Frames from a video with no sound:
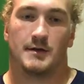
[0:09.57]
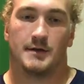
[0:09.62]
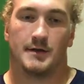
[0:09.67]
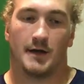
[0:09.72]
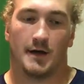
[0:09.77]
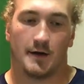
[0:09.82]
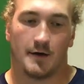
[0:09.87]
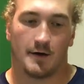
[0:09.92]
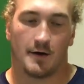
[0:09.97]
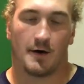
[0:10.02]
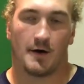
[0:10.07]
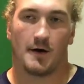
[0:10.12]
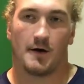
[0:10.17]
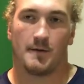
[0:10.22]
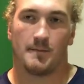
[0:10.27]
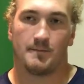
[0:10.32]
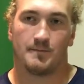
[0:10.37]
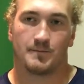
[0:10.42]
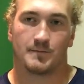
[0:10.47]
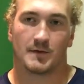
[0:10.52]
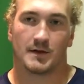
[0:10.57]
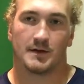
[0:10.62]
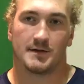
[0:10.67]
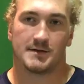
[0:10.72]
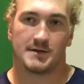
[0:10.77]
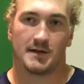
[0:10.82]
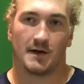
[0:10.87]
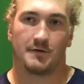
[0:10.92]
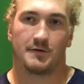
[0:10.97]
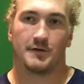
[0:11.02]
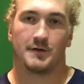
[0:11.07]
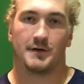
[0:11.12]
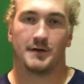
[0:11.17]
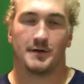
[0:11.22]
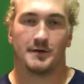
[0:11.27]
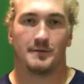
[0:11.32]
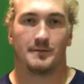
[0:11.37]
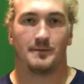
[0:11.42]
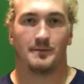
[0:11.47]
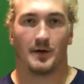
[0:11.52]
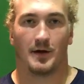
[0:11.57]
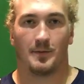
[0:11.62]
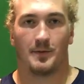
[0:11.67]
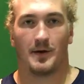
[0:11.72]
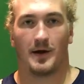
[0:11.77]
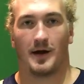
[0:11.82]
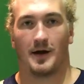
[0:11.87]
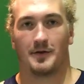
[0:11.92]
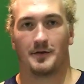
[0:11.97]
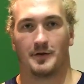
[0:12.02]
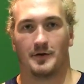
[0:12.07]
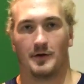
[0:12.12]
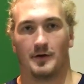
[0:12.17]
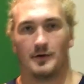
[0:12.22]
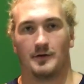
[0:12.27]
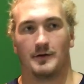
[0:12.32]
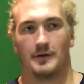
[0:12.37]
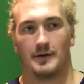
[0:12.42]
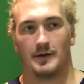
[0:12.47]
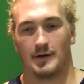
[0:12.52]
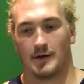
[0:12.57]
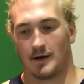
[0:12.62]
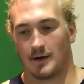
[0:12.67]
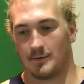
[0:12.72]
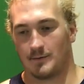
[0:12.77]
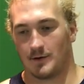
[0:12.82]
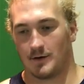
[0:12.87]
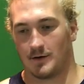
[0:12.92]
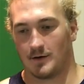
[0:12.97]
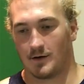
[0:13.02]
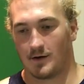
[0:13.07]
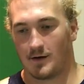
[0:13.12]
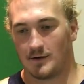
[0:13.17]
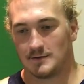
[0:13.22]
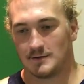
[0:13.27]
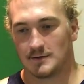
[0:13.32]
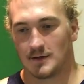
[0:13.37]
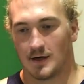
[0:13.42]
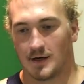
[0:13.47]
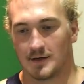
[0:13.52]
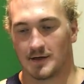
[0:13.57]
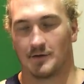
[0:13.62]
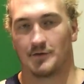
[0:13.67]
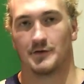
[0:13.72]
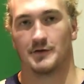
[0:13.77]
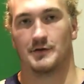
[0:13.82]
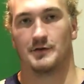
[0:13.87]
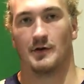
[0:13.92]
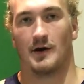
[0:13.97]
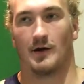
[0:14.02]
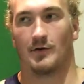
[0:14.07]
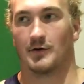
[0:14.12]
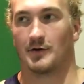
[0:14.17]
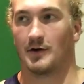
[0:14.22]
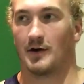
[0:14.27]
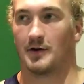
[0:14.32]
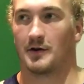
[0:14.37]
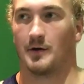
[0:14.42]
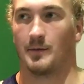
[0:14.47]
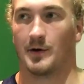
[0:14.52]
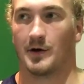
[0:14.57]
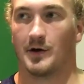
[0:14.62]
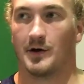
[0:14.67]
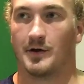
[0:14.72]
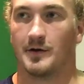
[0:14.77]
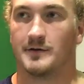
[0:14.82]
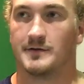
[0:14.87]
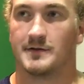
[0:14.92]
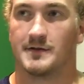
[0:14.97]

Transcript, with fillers: Yeah, um, it's definitely been a path, you know, and I'm, uh, I definitely do not regret coming here.